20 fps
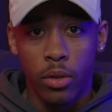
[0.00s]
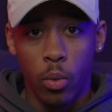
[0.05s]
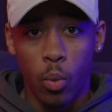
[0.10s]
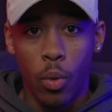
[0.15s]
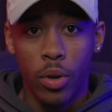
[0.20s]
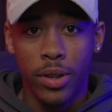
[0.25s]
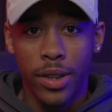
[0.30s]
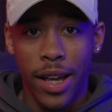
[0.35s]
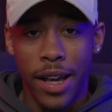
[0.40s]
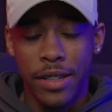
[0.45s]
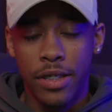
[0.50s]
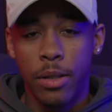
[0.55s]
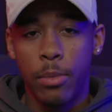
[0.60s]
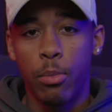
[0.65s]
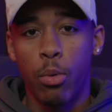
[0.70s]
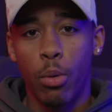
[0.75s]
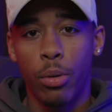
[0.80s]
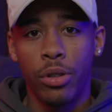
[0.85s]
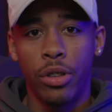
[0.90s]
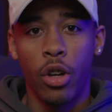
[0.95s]
One last
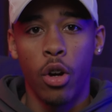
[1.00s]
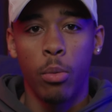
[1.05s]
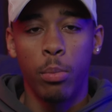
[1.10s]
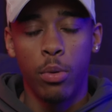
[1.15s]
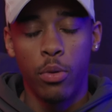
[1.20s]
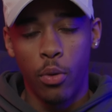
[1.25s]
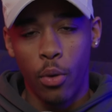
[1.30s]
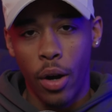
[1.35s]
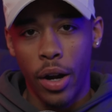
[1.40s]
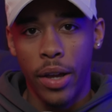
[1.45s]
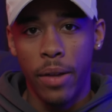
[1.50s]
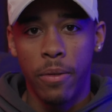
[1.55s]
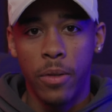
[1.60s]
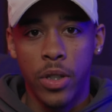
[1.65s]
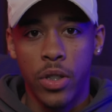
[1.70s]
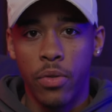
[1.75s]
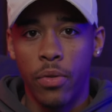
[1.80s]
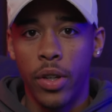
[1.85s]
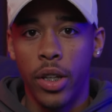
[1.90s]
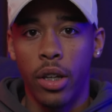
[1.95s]
important note before I end
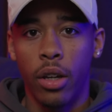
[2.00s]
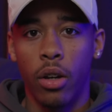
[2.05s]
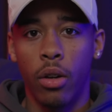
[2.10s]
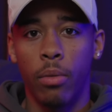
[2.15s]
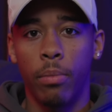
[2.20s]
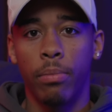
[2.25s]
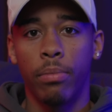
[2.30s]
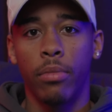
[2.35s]
this video.